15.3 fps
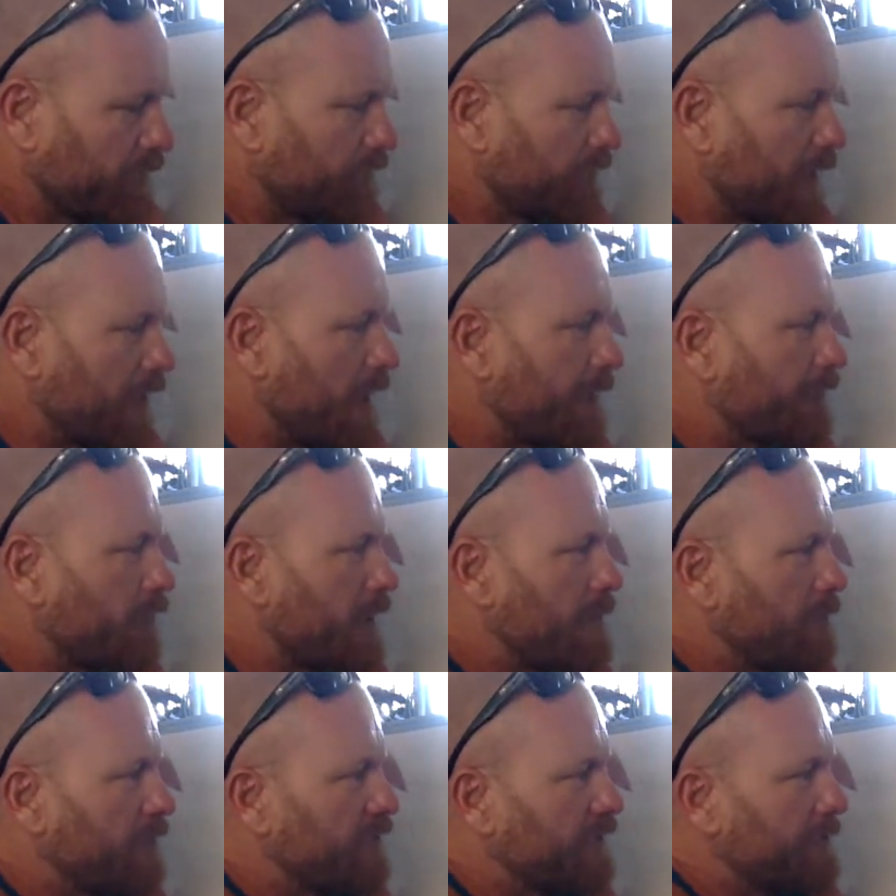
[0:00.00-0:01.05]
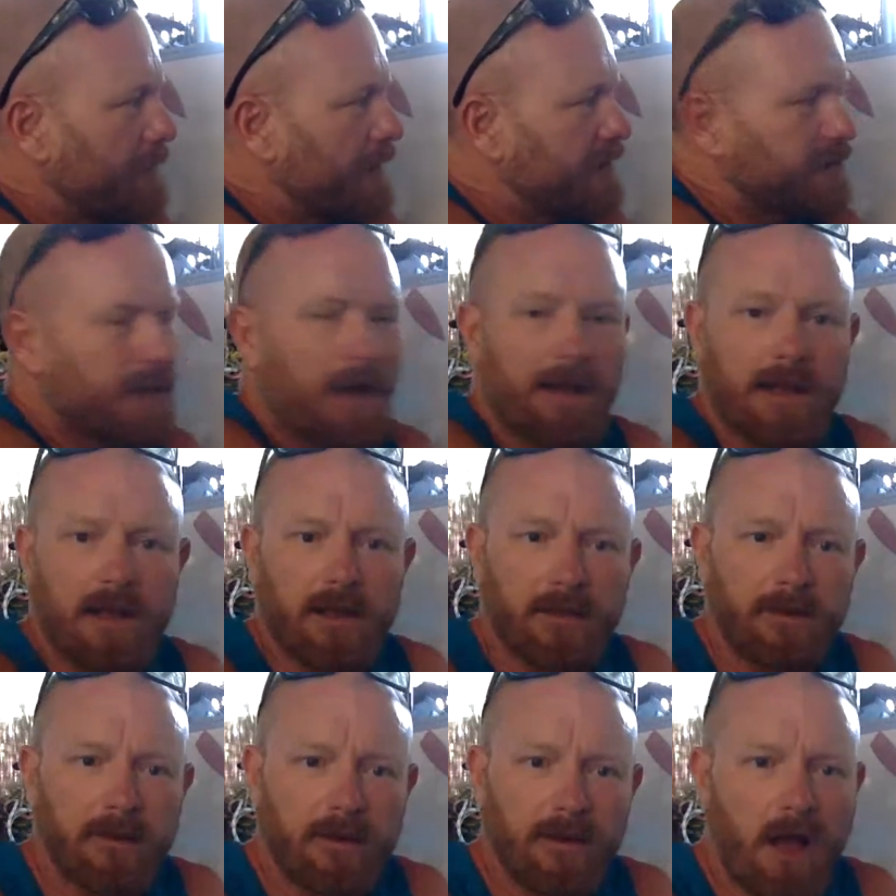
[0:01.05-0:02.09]
Don't know if green was the best color.
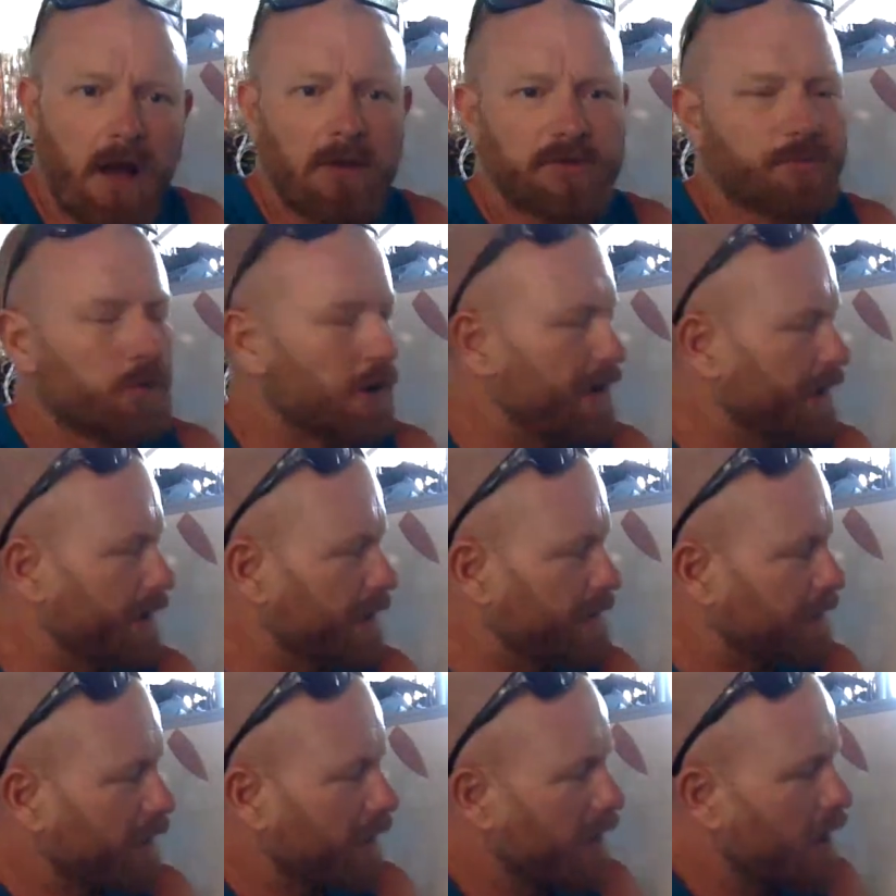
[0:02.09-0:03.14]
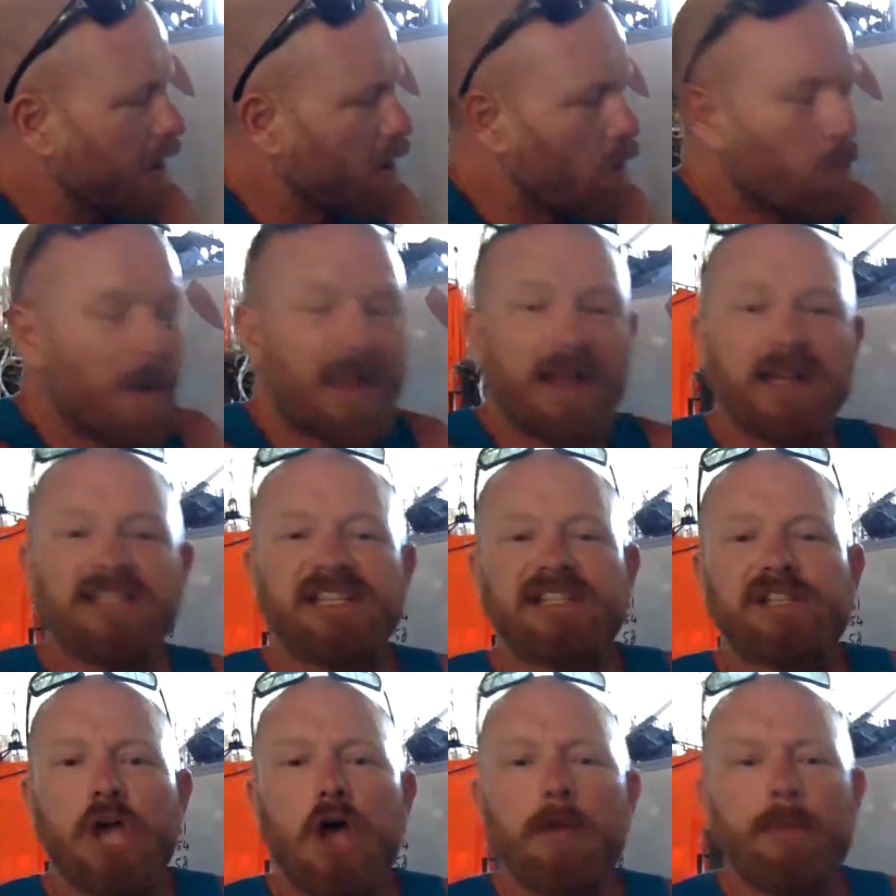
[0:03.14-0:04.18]
Oh, it's pretty good. We're going to
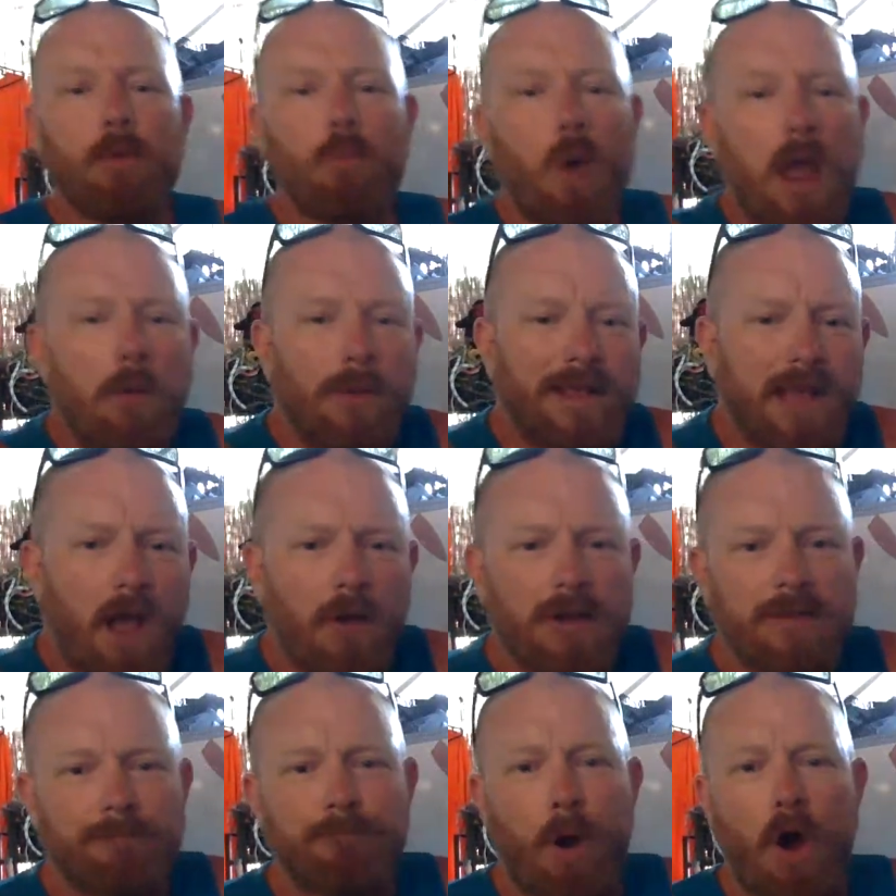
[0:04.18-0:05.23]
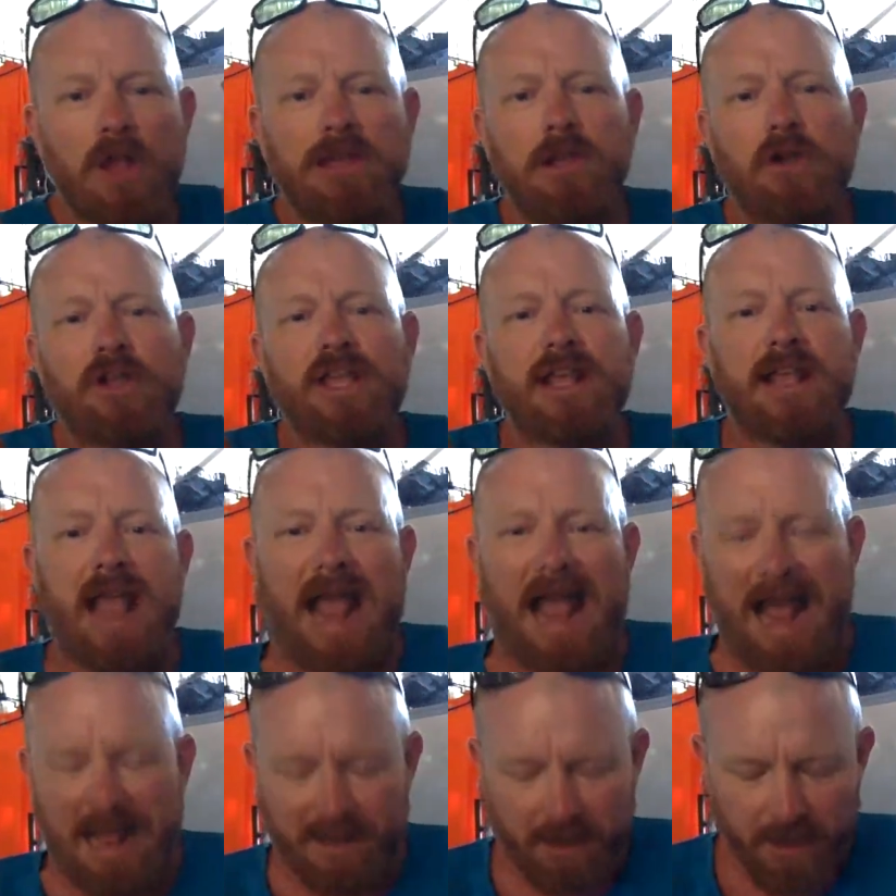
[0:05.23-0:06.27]
determine where we're going by looking at